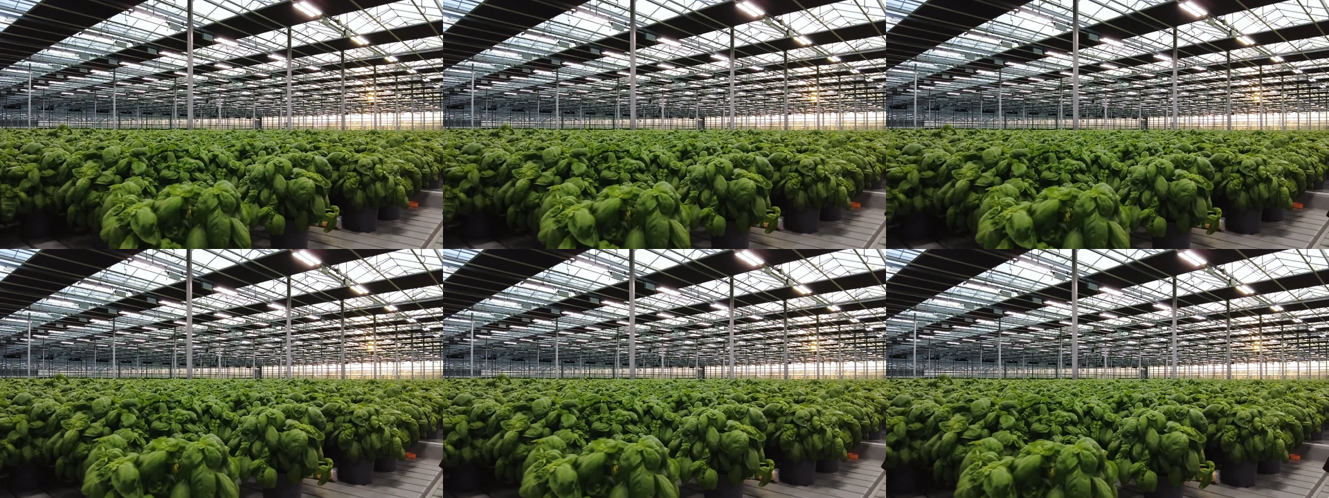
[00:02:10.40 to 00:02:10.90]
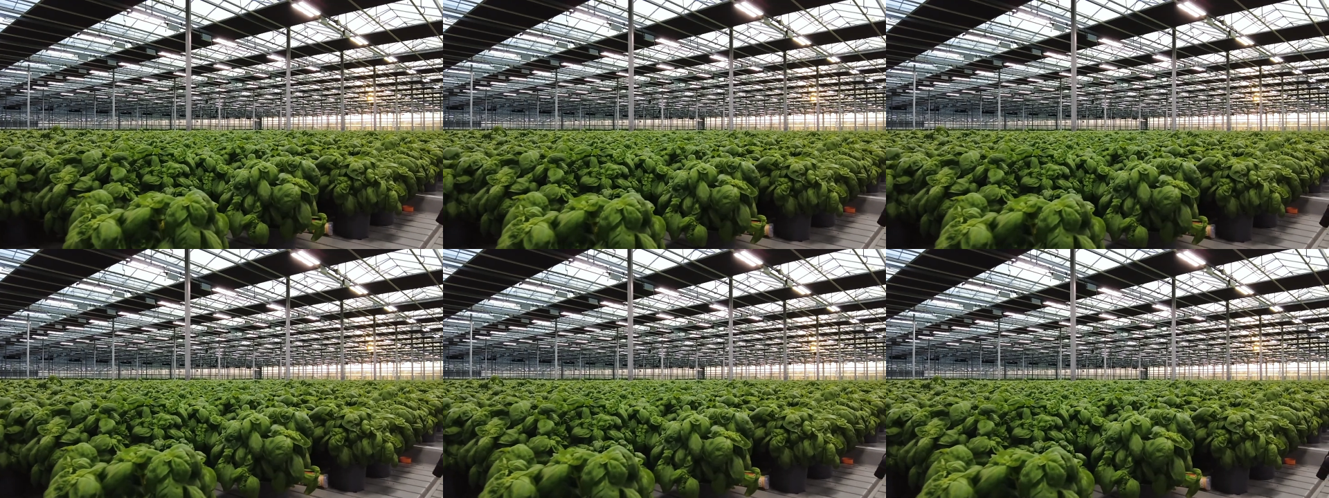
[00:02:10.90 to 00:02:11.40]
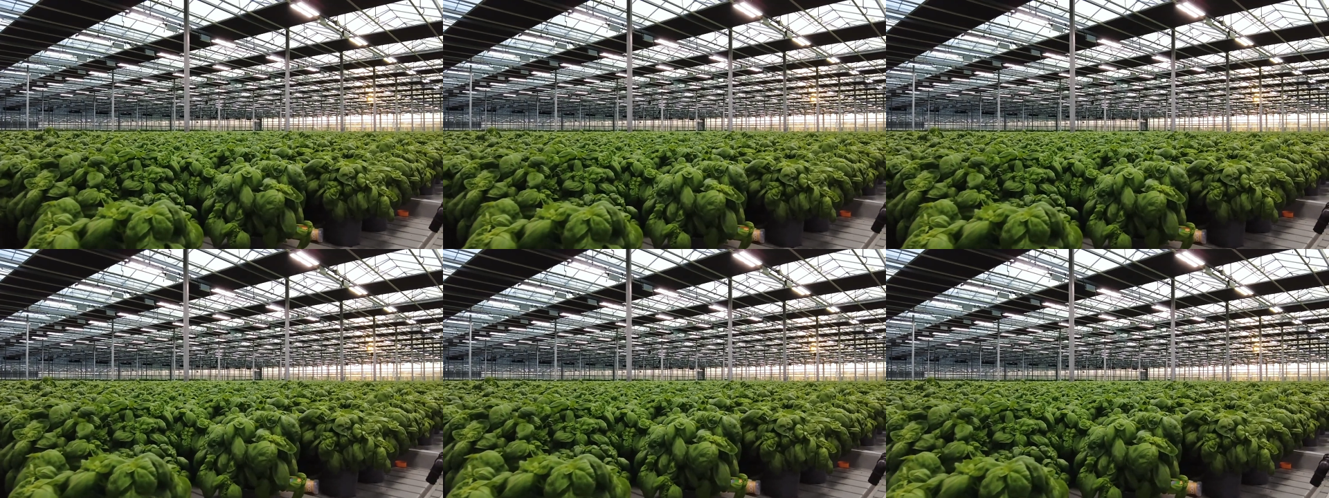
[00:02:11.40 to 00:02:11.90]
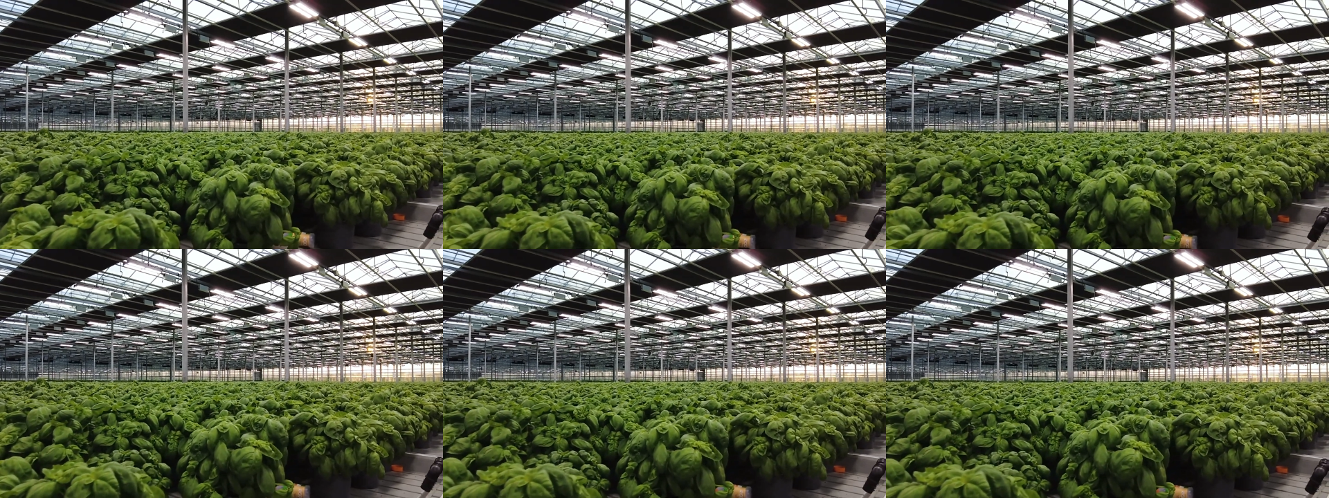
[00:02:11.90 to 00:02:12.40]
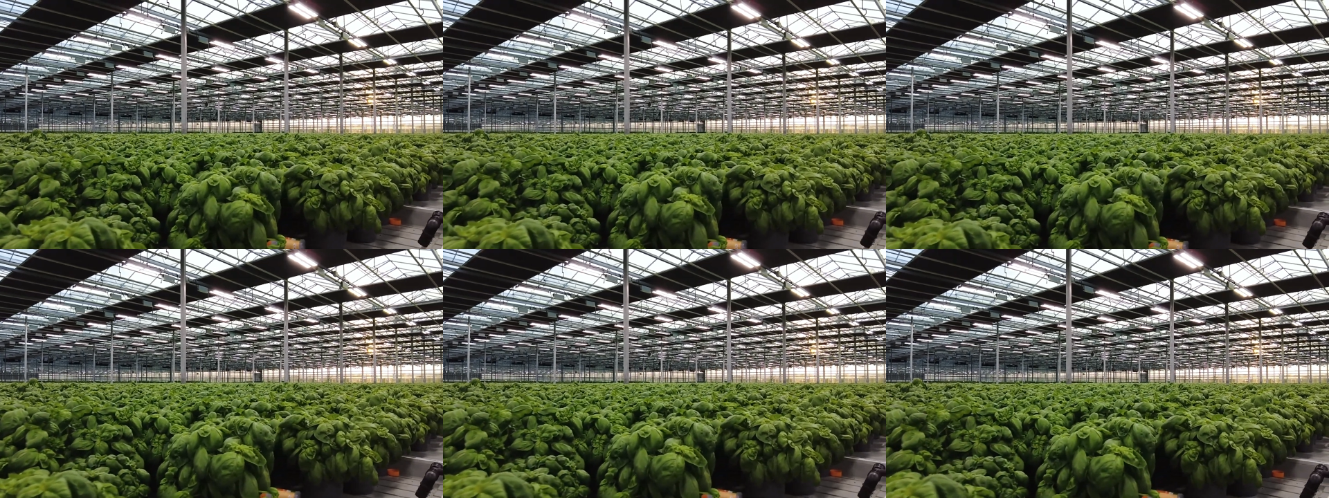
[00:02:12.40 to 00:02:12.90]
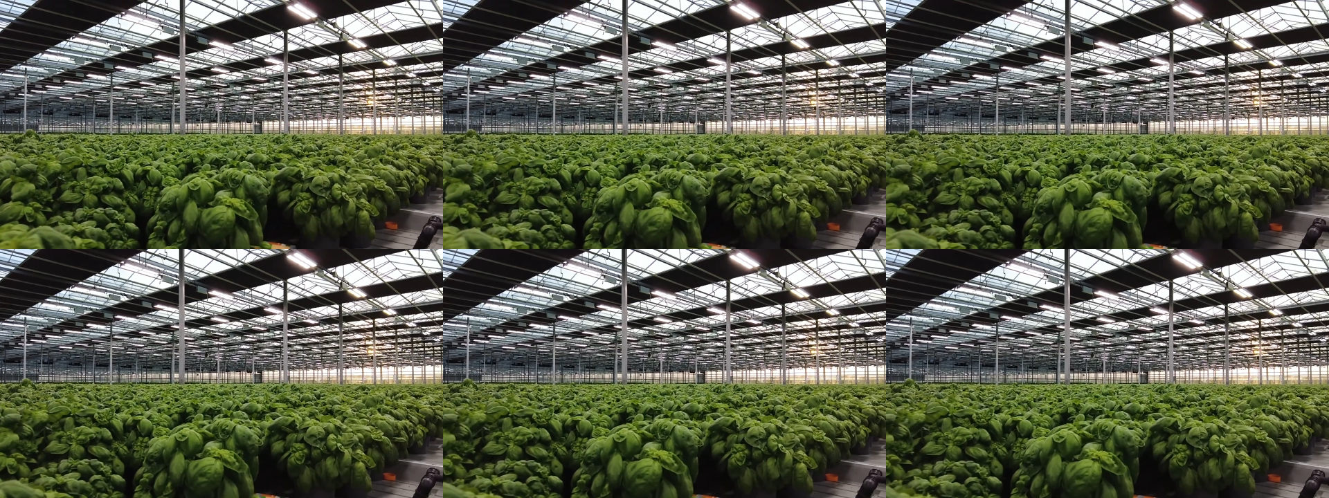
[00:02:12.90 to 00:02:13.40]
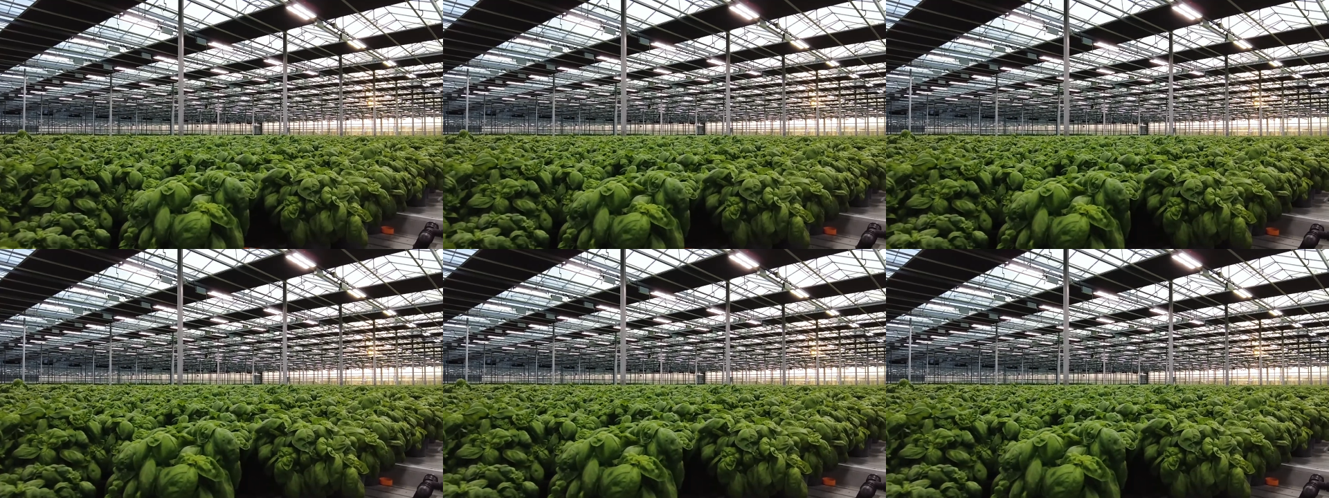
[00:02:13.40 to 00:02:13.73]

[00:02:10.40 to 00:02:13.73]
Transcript: [unreadable: no face in view]